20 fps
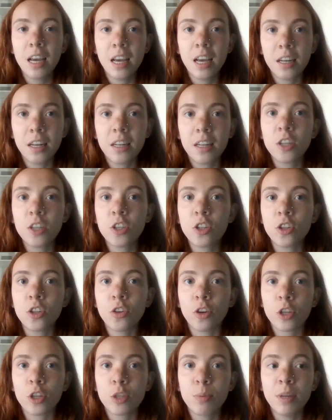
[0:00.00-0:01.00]
In addition
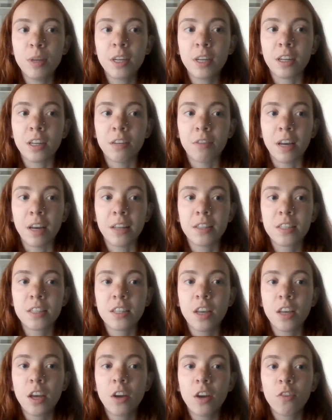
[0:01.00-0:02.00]
to our speaker events,
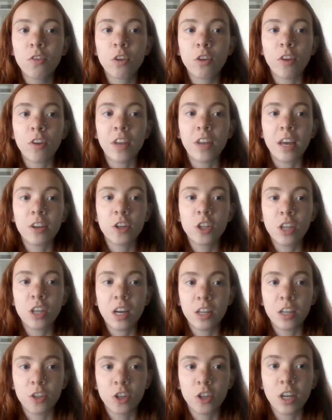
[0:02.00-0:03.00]
we run
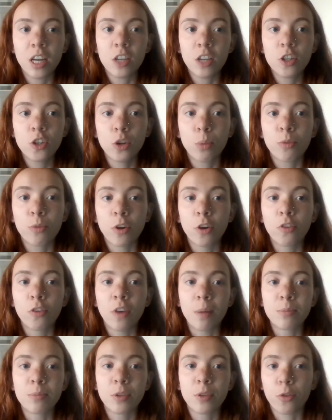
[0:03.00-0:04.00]
educational
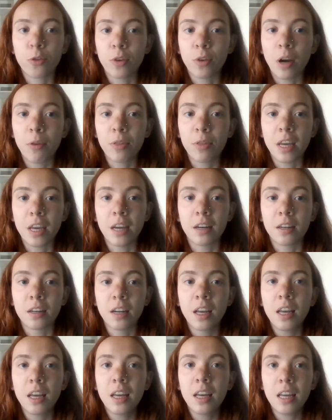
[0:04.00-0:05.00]
programs throughout the
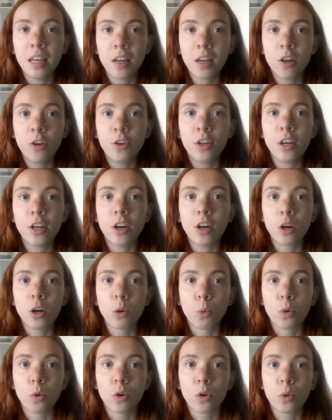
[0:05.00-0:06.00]
year, including our
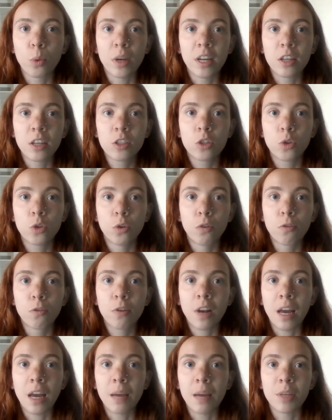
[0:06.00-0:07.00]
award winning School of
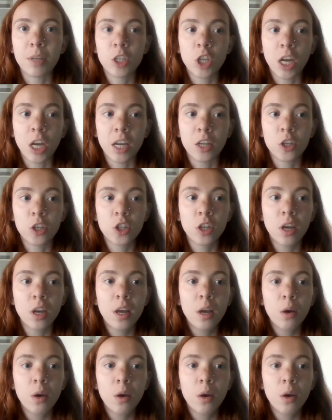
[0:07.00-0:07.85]
Climate Change,